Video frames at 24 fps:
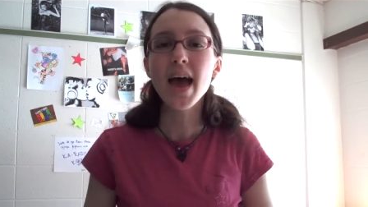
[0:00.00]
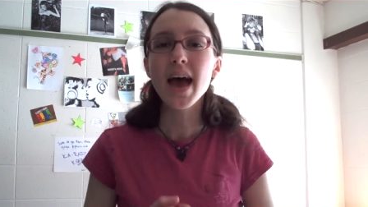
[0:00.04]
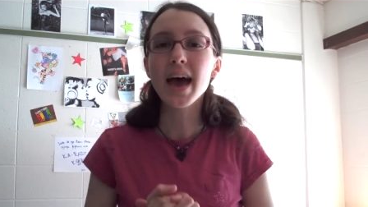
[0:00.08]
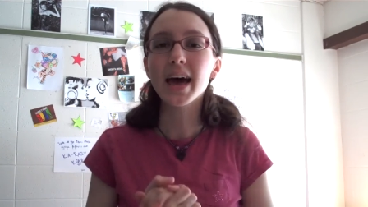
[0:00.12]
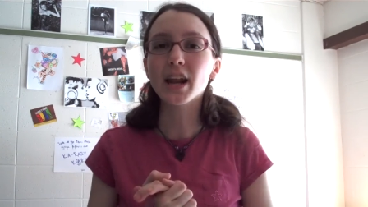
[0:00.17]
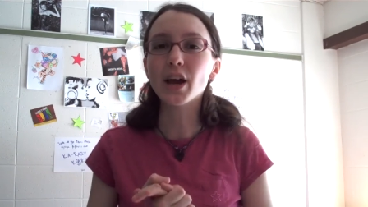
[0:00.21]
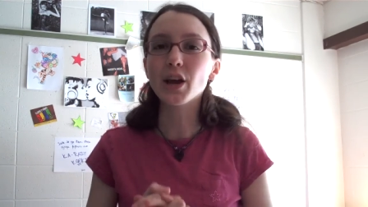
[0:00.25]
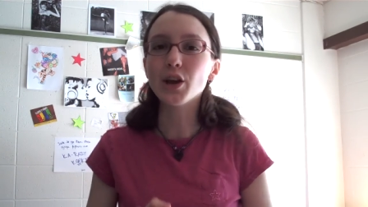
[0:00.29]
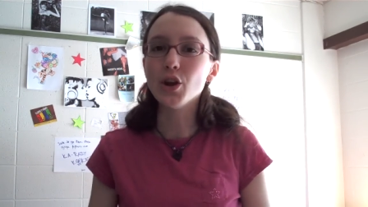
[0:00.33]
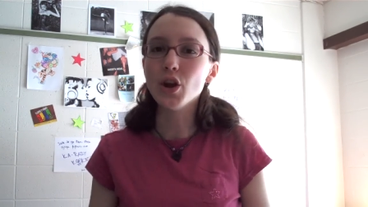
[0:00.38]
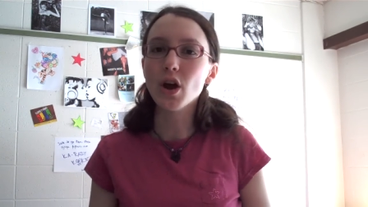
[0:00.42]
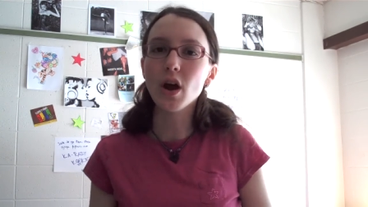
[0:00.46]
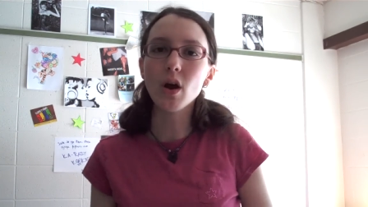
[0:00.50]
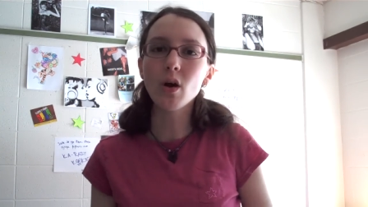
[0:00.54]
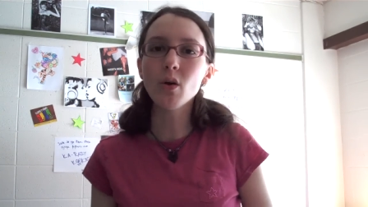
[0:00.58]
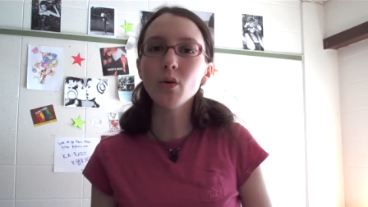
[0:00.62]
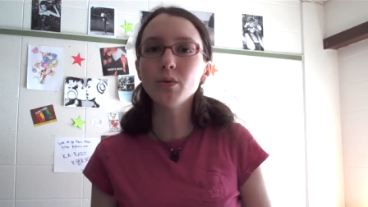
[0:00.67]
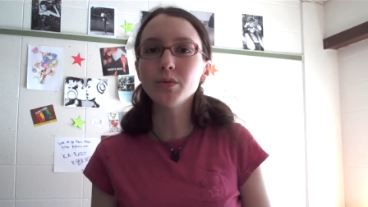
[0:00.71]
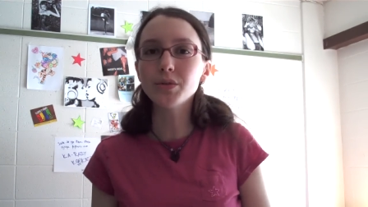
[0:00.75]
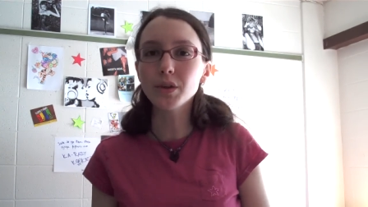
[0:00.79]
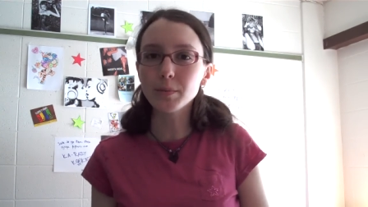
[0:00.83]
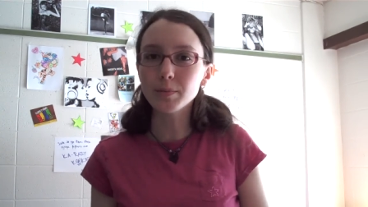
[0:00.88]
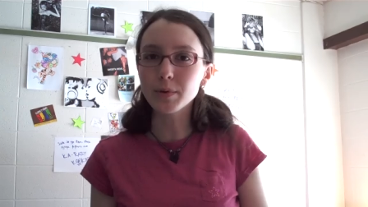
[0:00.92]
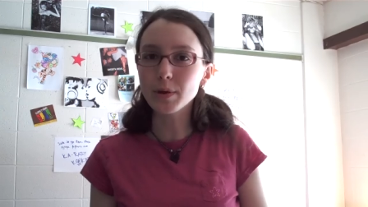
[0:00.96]
And I
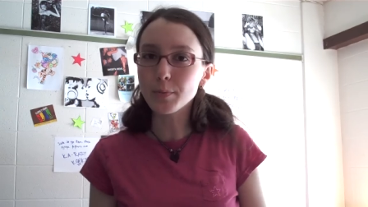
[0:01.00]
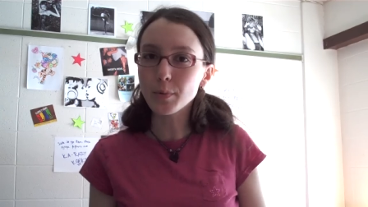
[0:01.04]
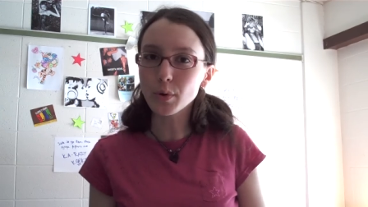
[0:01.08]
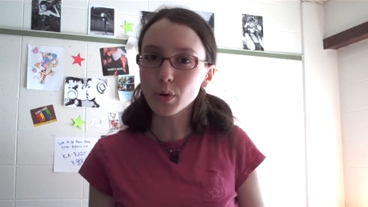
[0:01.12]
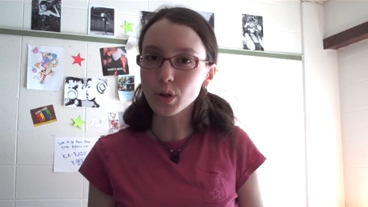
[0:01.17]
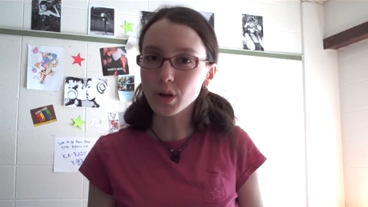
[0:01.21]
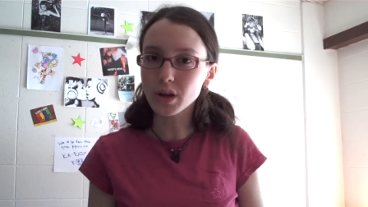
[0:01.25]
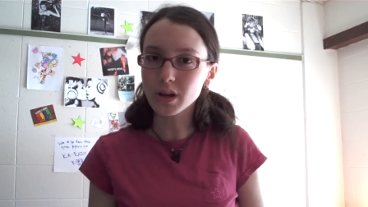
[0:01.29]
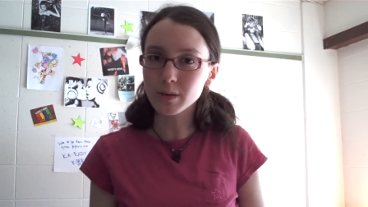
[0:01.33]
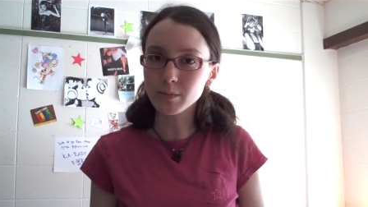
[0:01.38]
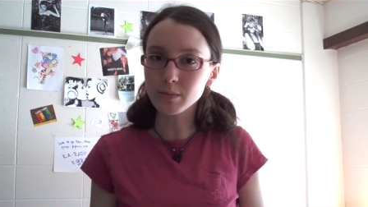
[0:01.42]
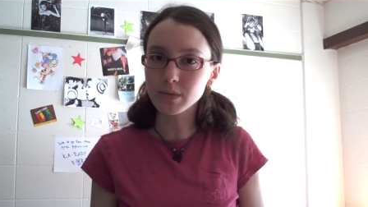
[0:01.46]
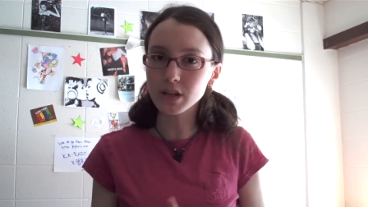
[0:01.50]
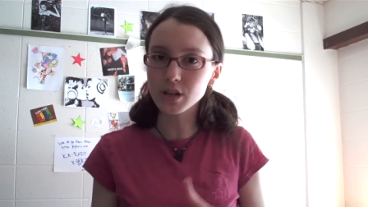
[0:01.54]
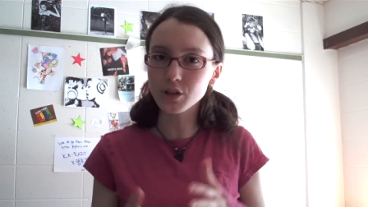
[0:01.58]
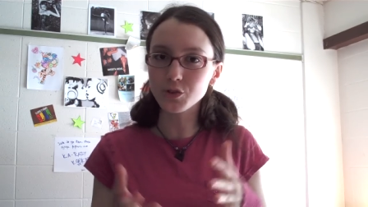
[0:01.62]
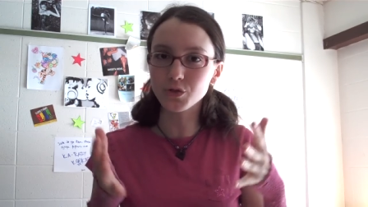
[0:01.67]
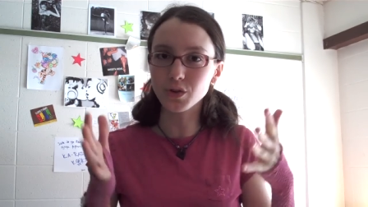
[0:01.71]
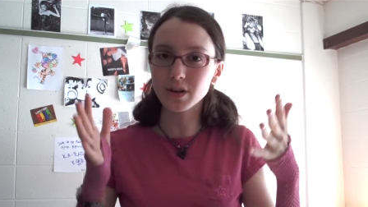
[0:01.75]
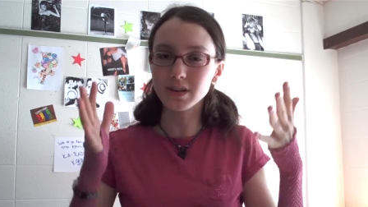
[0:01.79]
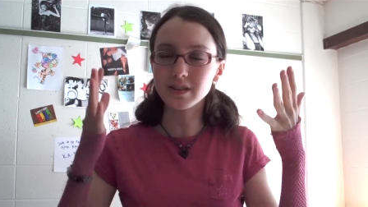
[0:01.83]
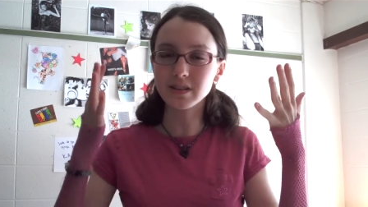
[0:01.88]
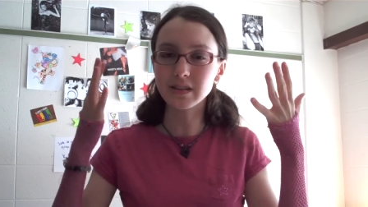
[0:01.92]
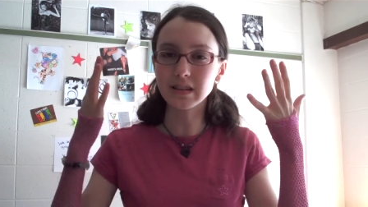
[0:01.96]
know that people look at me
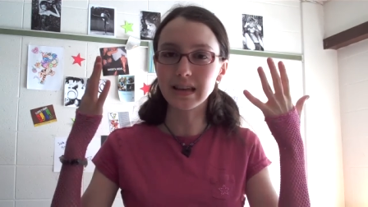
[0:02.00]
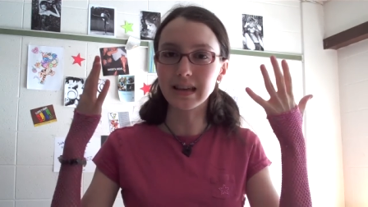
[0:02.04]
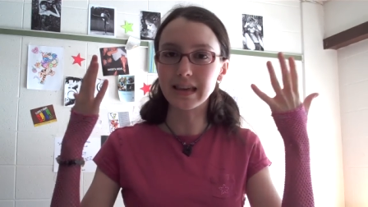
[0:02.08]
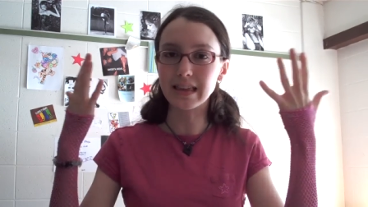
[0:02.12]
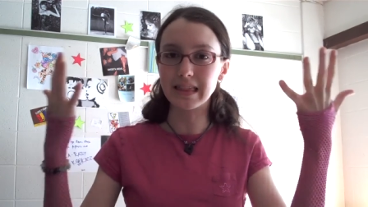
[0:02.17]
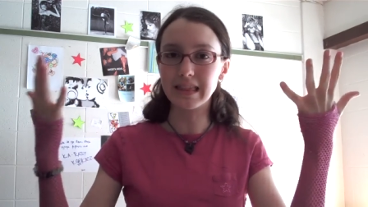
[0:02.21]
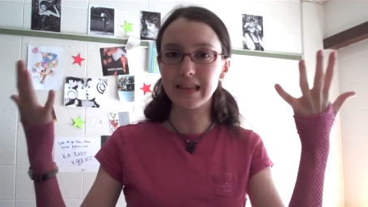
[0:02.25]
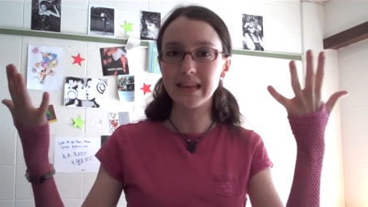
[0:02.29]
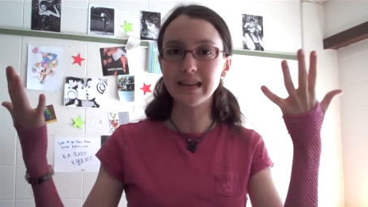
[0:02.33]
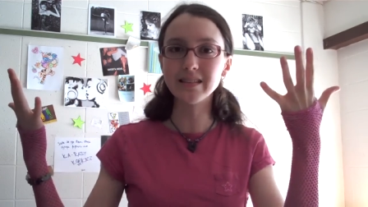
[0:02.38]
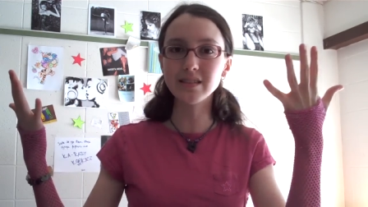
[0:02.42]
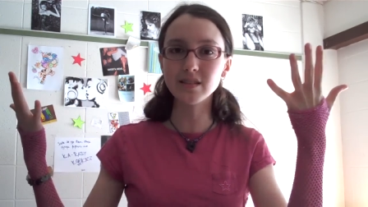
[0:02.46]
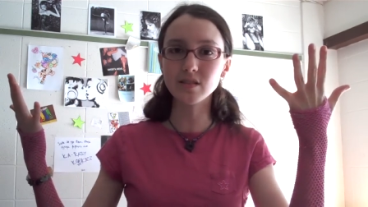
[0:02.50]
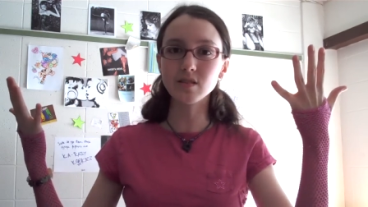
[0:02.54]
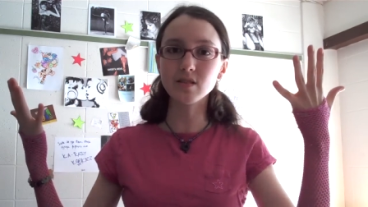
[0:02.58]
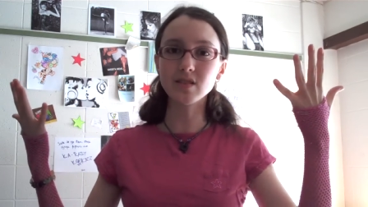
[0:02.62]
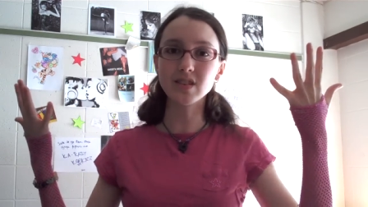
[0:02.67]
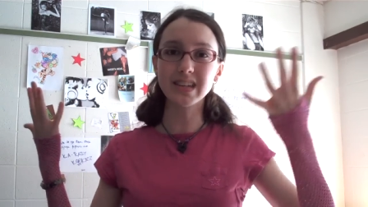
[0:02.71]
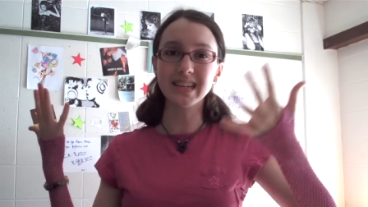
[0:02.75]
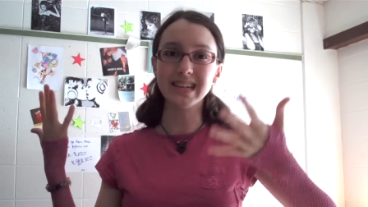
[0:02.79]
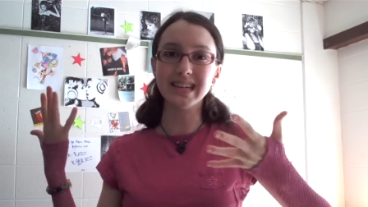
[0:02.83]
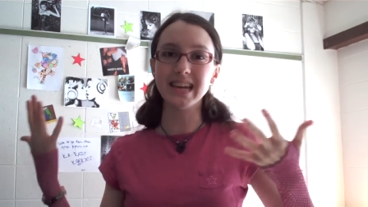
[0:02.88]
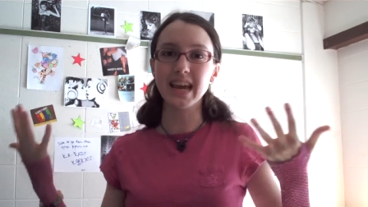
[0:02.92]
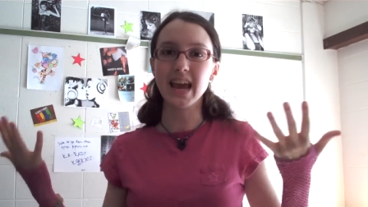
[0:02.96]
dressed like this
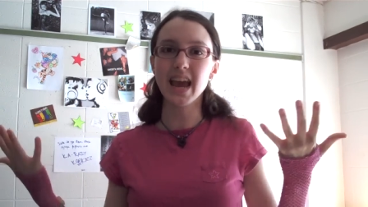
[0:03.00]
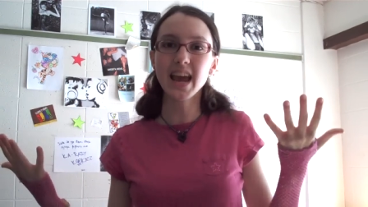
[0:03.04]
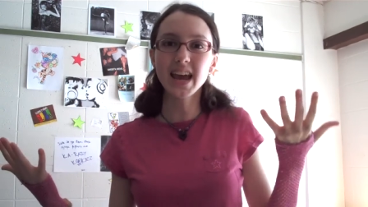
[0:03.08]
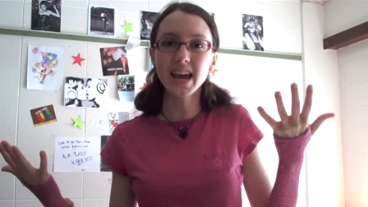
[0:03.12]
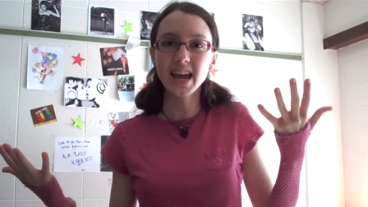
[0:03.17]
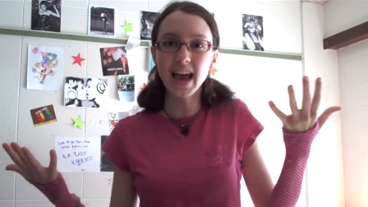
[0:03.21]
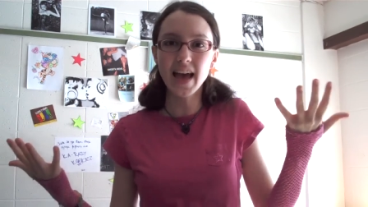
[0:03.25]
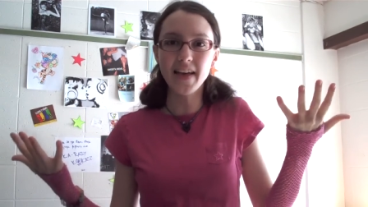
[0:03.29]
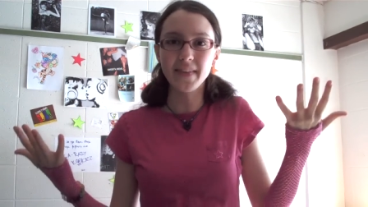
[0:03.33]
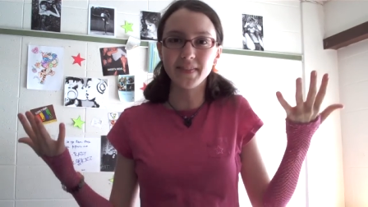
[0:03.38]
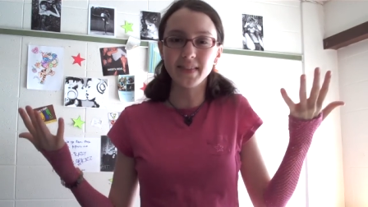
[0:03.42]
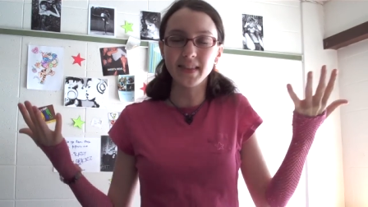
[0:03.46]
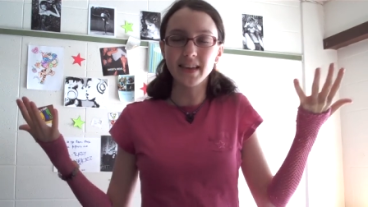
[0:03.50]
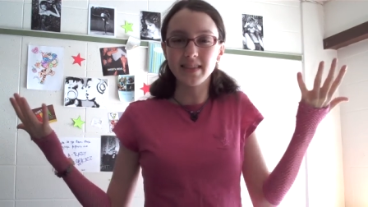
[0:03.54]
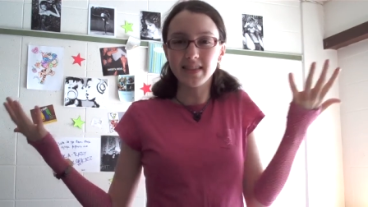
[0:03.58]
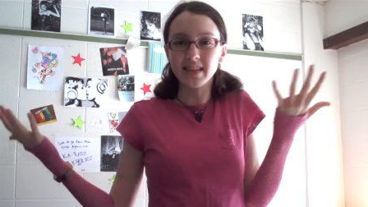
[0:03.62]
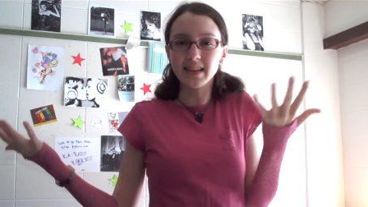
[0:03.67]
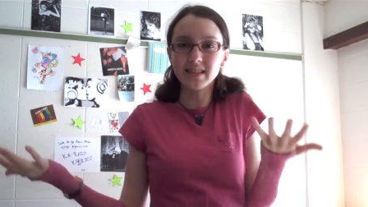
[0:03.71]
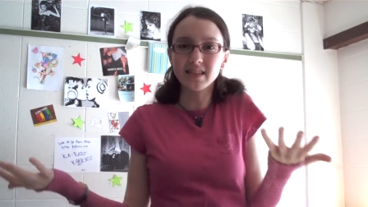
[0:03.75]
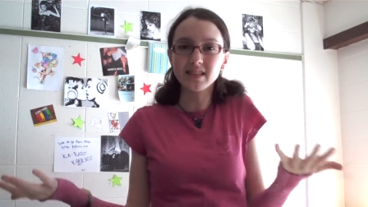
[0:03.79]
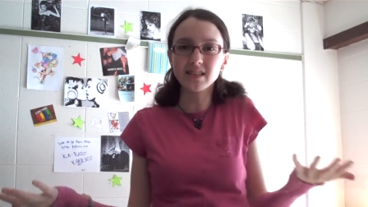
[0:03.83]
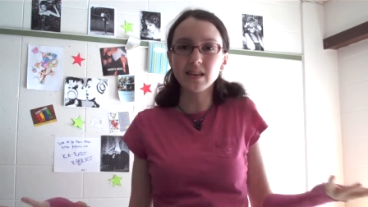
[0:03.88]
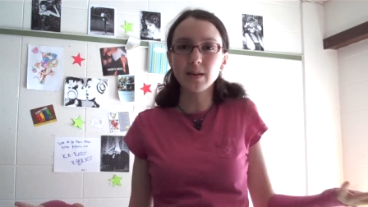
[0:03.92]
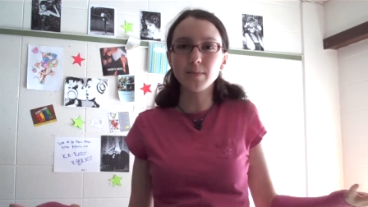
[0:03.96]
today and they
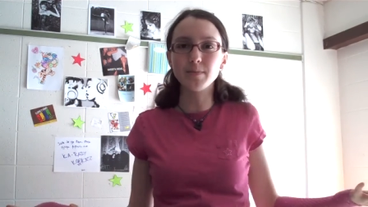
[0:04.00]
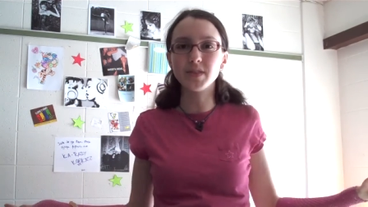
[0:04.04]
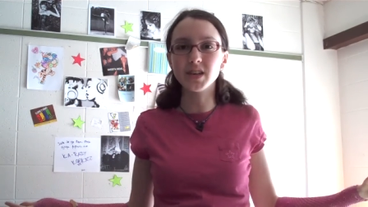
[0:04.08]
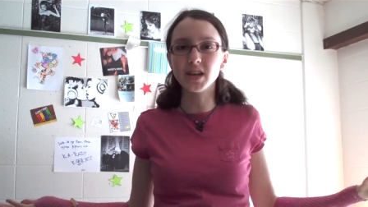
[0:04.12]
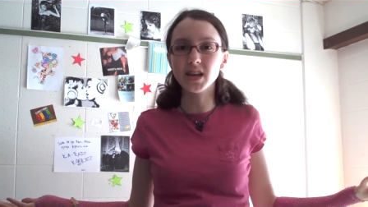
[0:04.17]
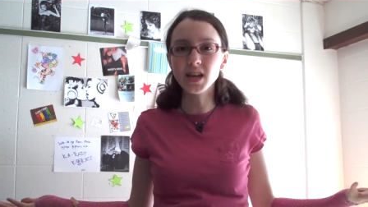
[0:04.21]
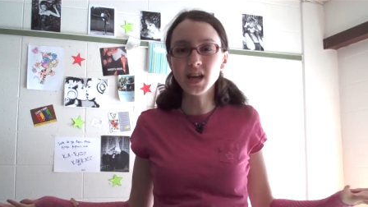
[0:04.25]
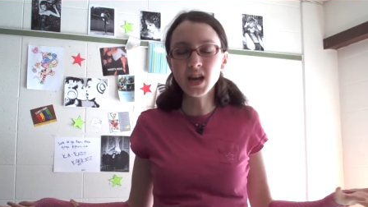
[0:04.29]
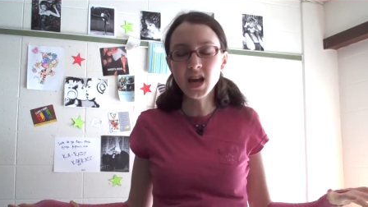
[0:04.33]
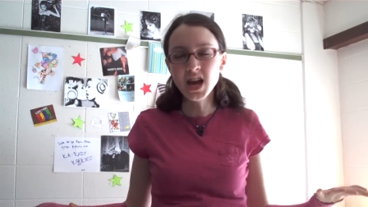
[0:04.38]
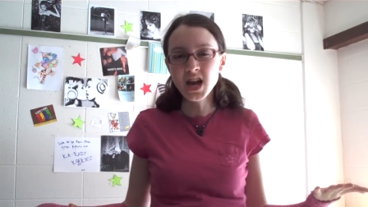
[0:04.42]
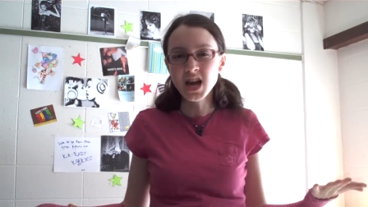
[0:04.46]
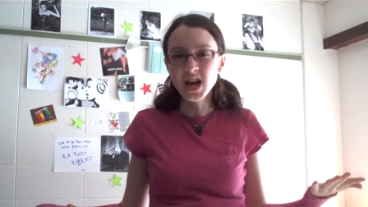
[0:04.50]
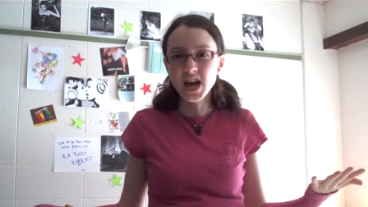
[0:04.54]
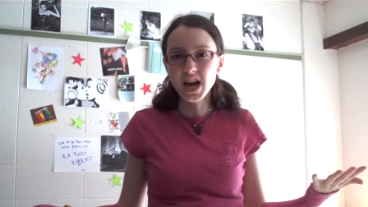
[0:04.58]
think the same thing,